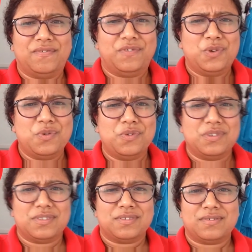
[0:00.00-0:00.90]

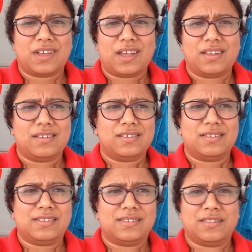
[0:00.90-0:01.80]
food,
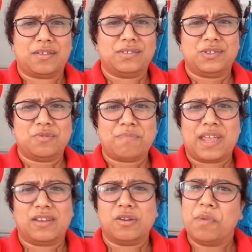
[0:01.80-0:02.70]
and those are your
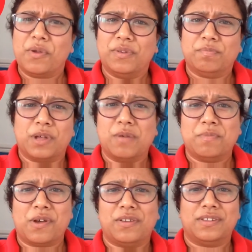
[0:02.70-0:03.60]
main
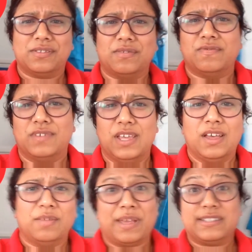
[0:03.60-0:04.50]
components of
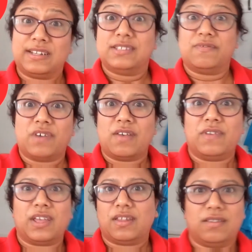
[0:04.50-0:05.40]
basically
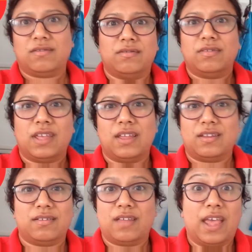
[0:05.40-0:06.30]
surviving in
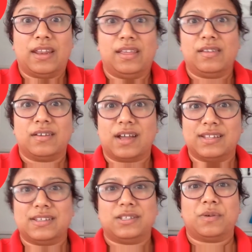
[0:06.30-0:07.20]
any kind
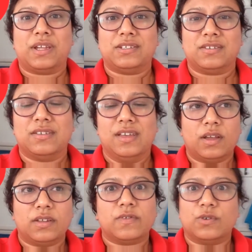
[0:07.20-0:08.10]
of situation,
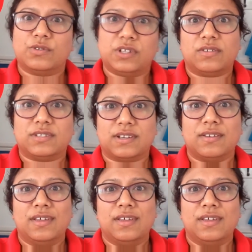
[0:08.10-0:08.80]
and of course shelter.